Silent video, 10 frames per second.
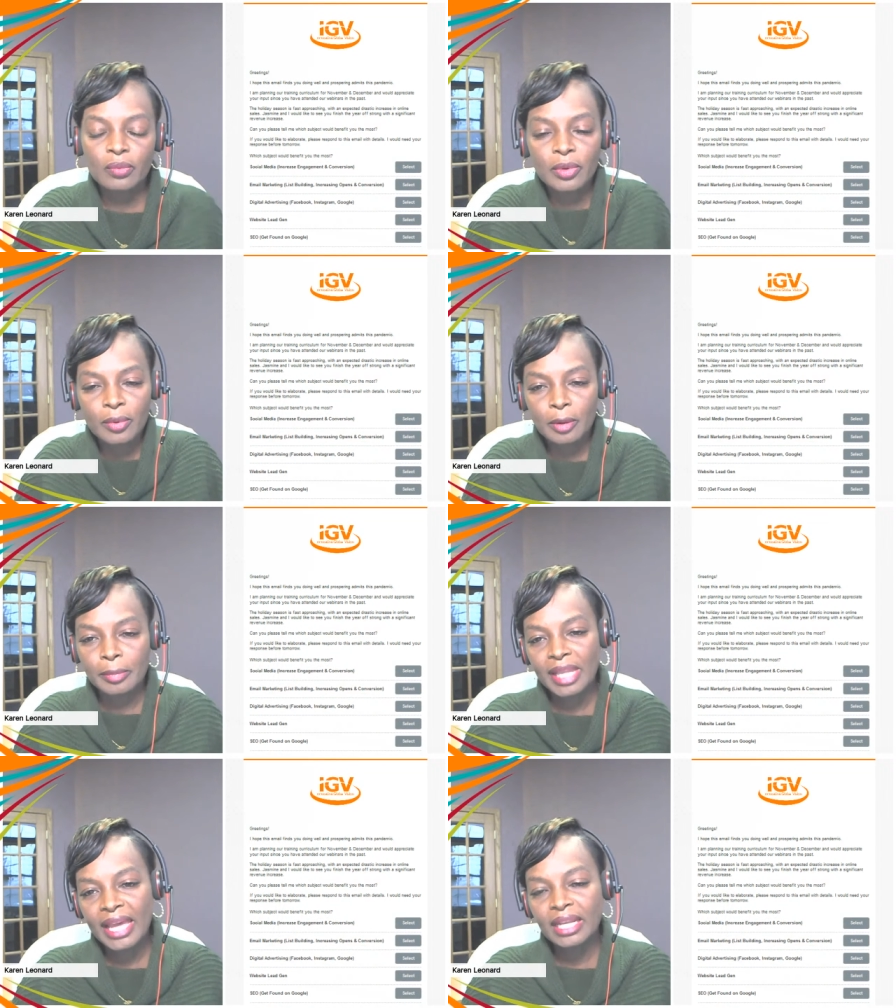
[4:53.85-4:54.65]
We were
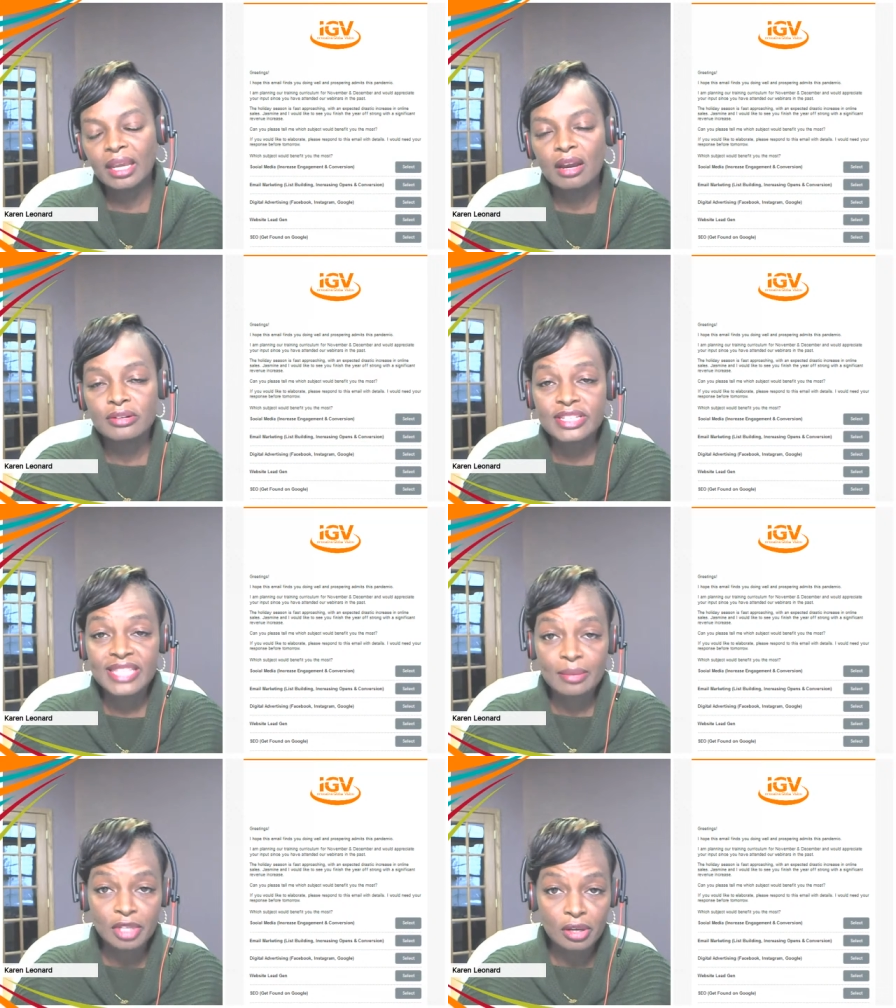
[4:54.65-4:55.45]
planning our
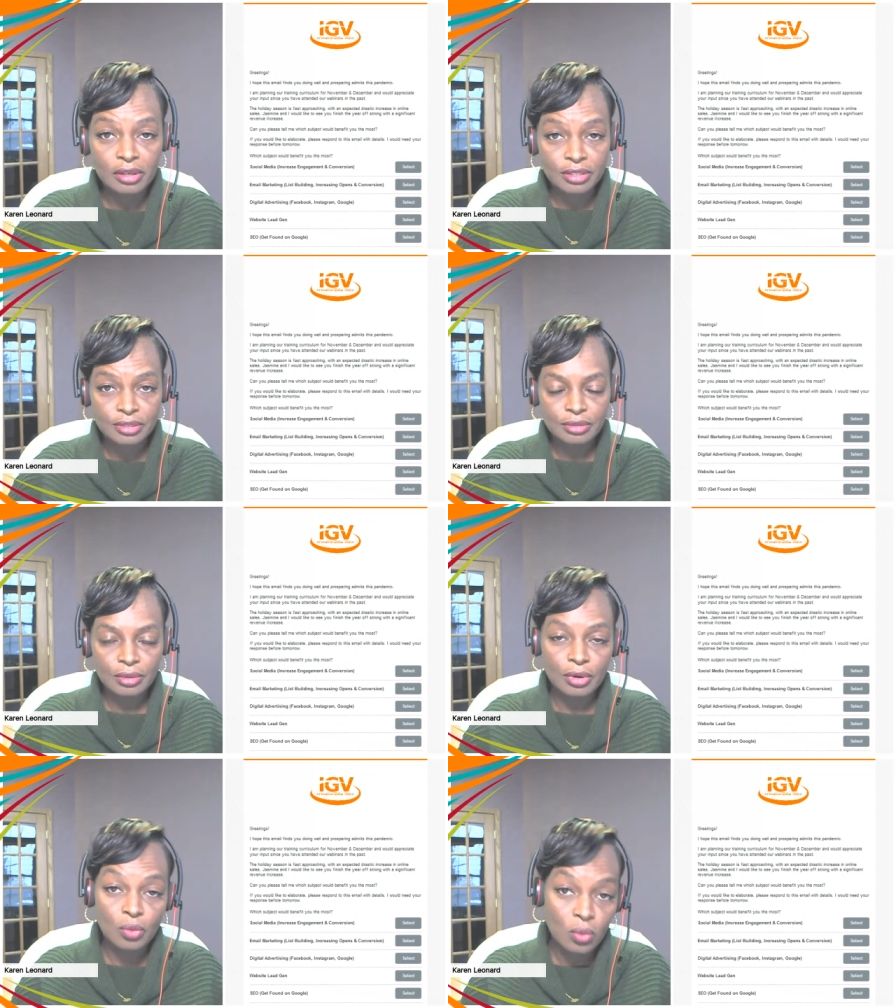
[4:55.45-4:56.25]
seminars,
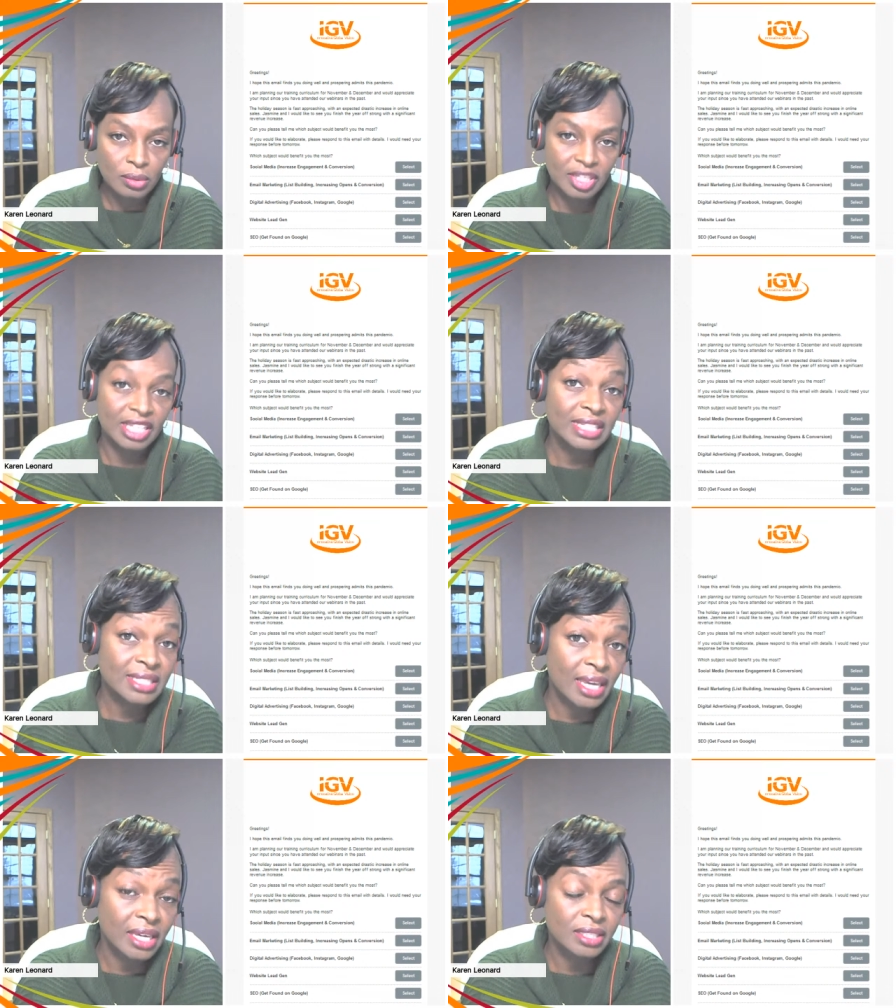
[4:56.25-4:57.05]
or in this
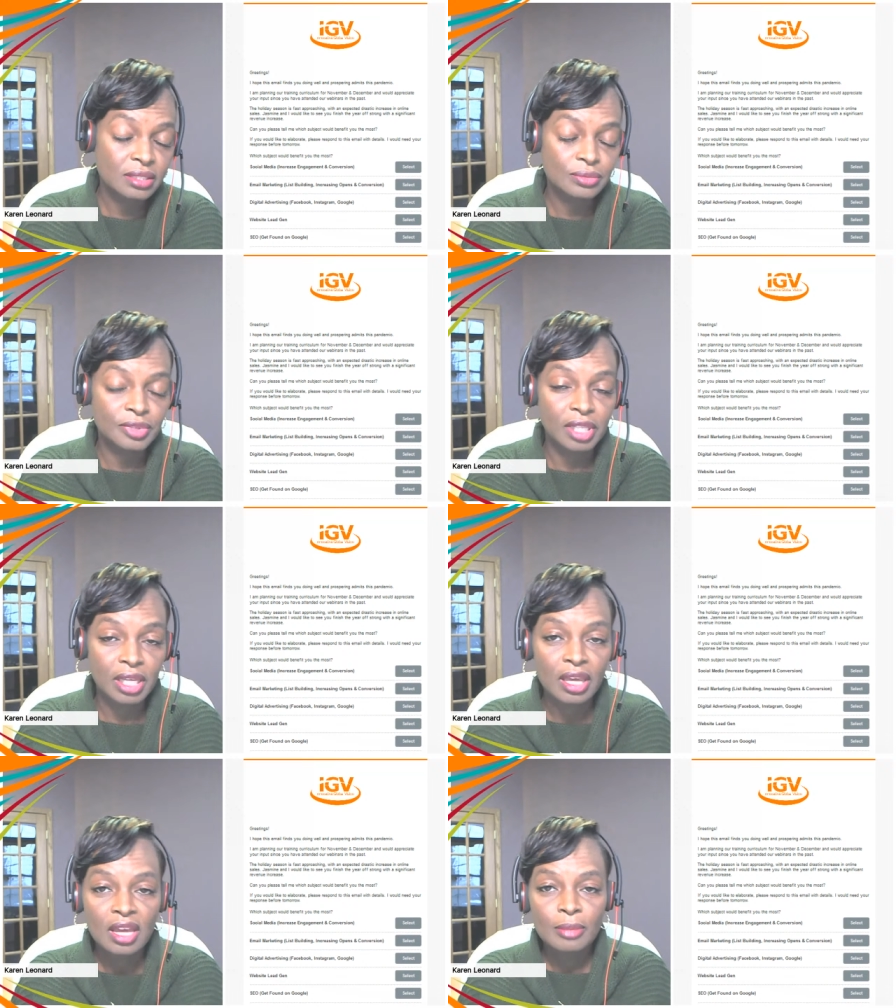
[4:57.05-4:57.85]
case,
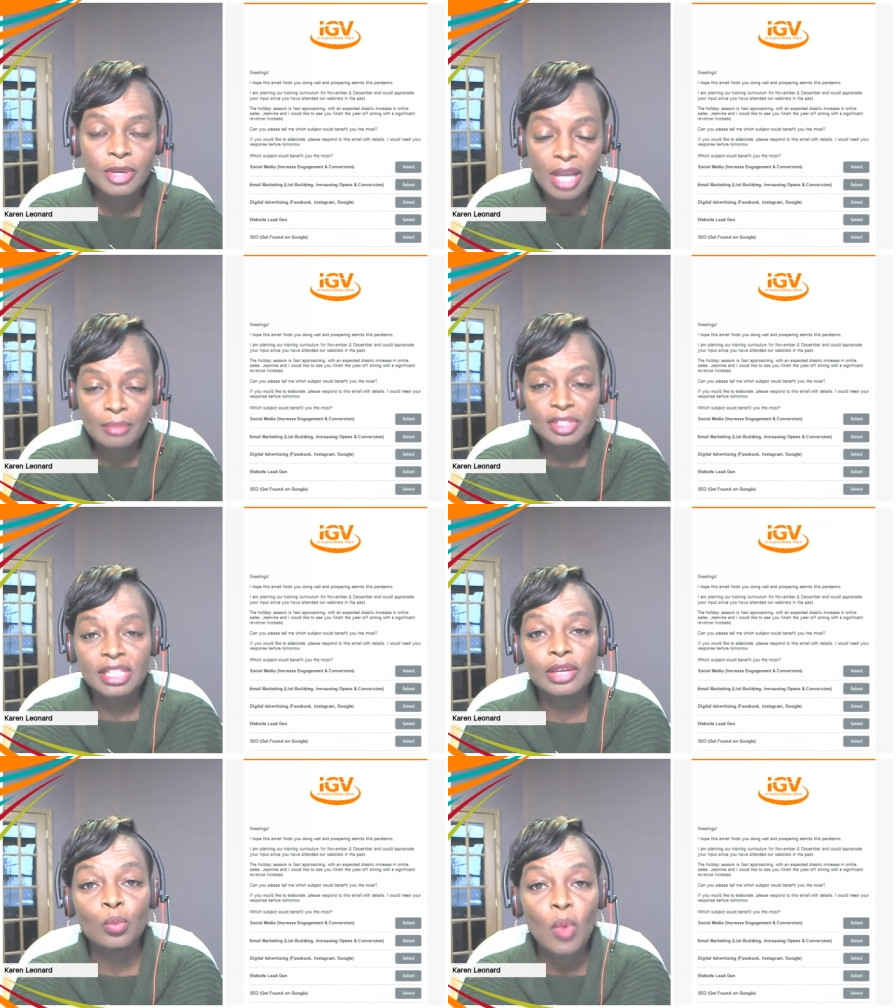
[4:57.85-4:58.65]
really
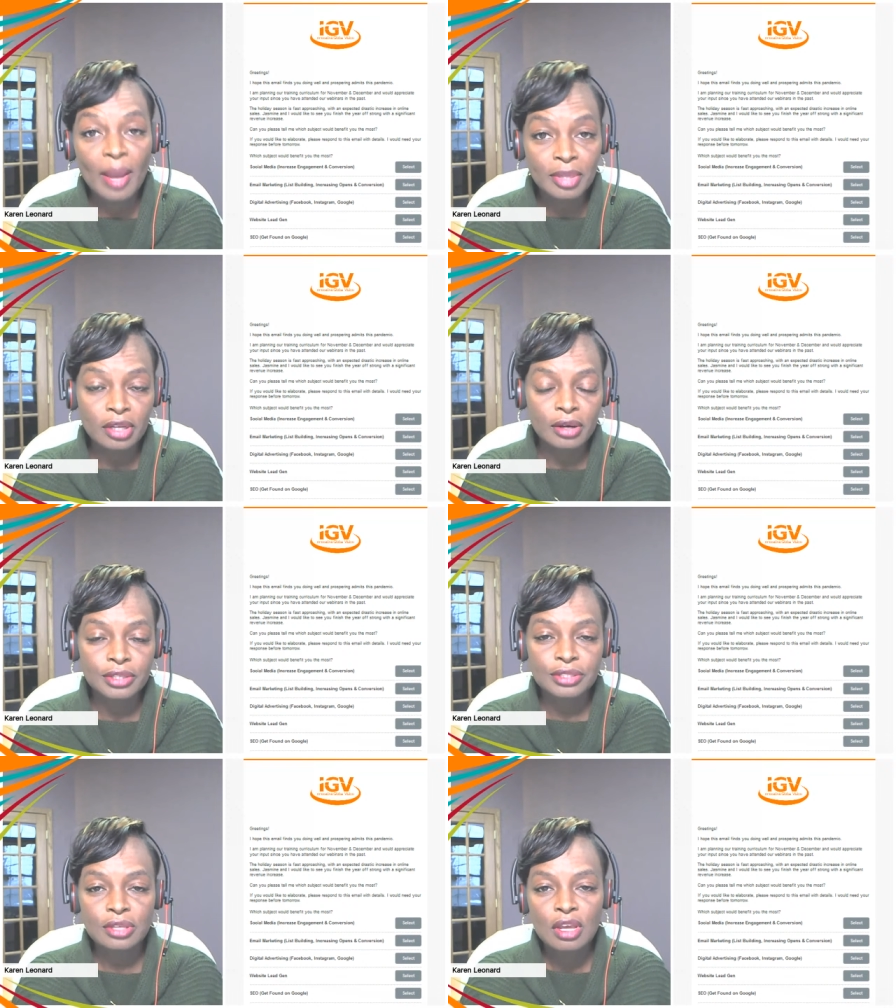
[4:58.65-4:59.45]
predominantly
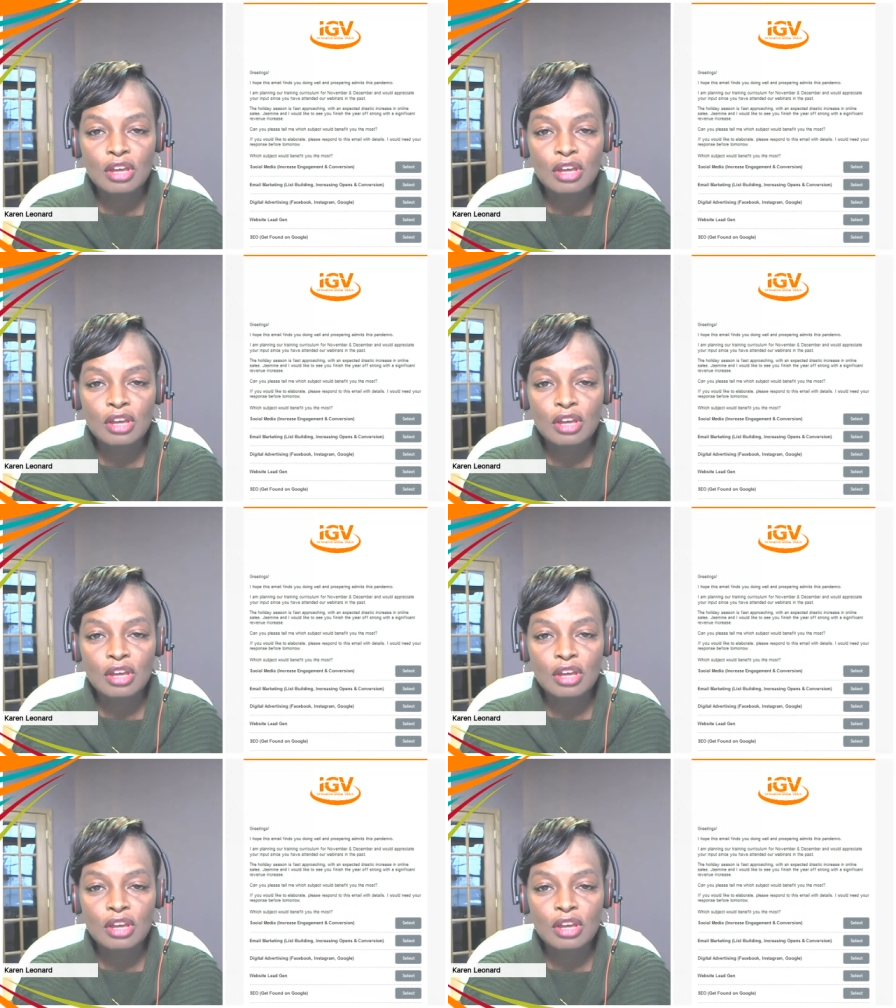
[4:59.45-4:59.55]
webinars